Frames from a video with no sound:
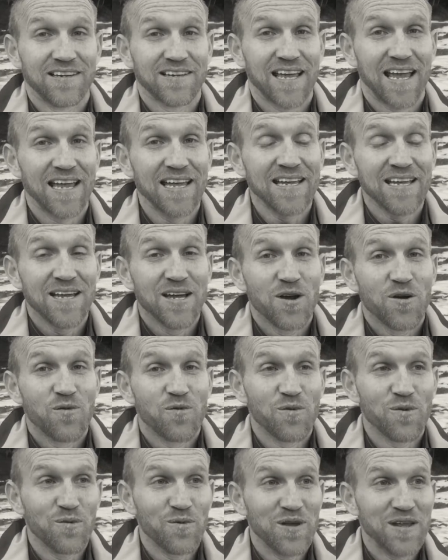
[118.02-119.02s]
Okay,
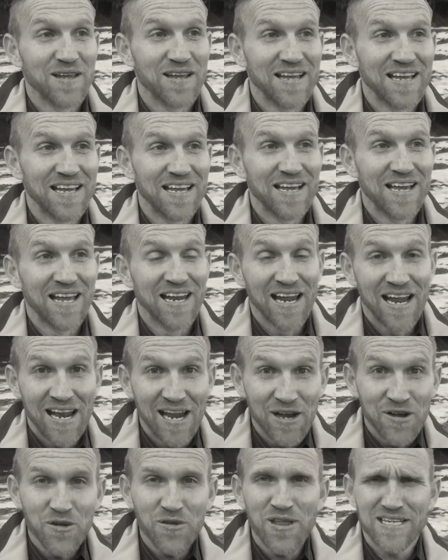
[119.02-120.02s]
and
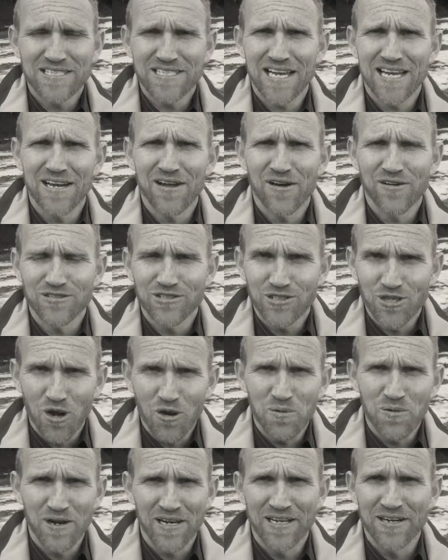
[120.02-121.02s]
I know that's kind of
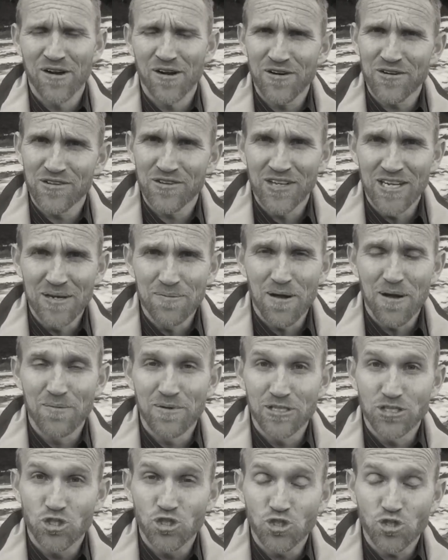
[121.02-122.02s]
sobering and hard to think about,
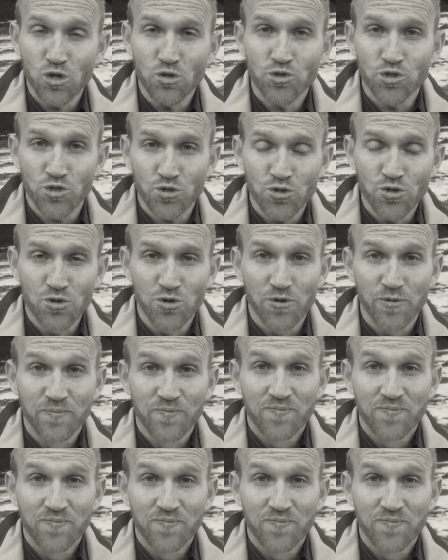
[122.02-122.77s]
but it's so true.